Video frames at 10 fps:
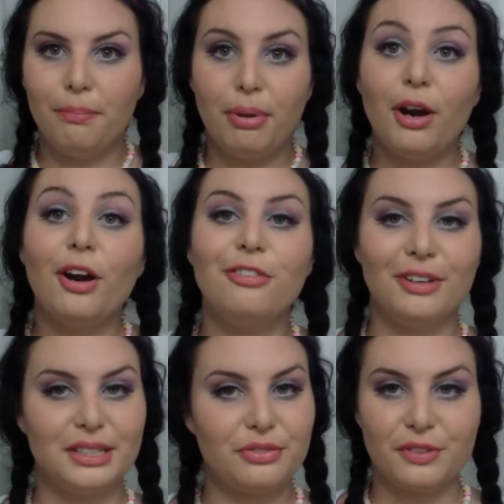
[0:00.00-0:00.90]

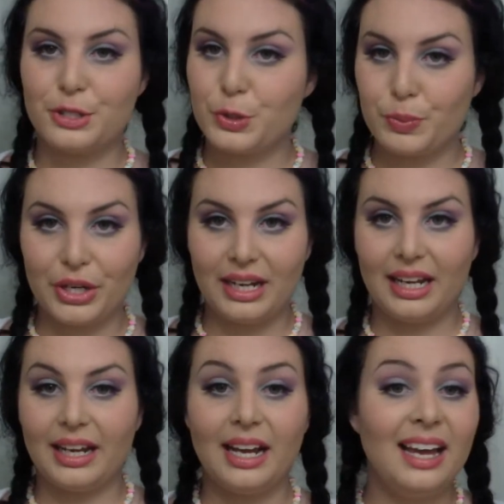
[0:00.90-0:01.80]
perfect for
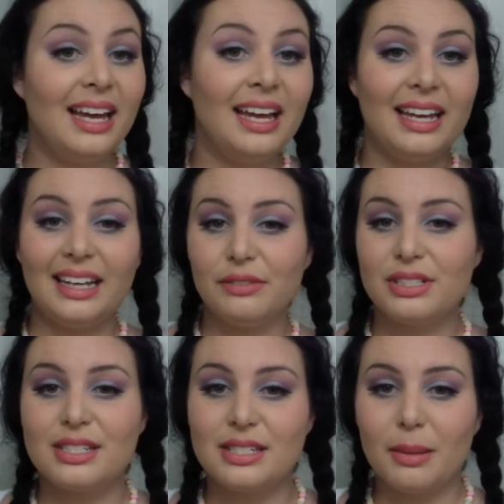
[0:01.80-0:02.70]
spring, even
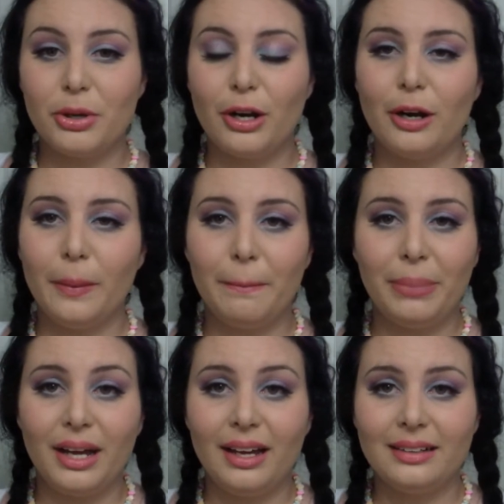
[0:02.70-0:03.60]
summer,
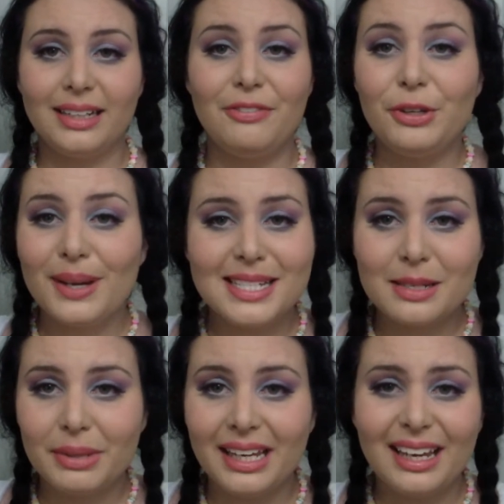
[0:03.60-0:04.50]
but if you ask
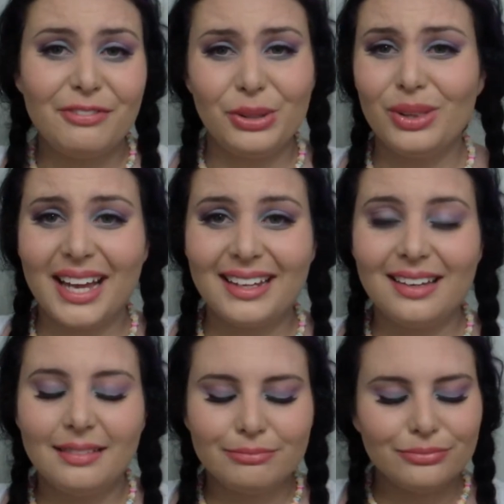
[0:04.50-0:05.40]
me, if you like it,